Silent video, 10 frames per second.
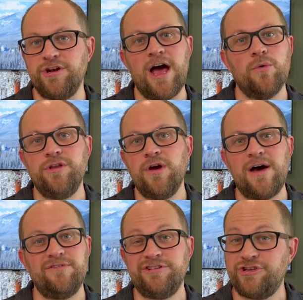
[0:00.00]
Now, when you
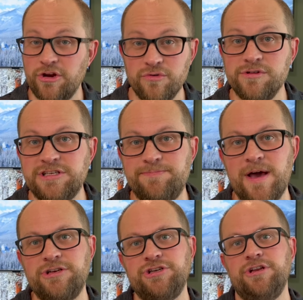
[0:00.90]
have a general
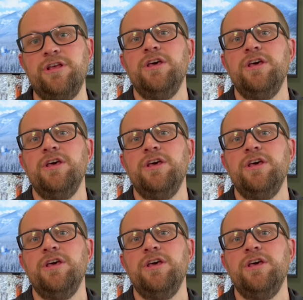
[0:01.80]
inspection,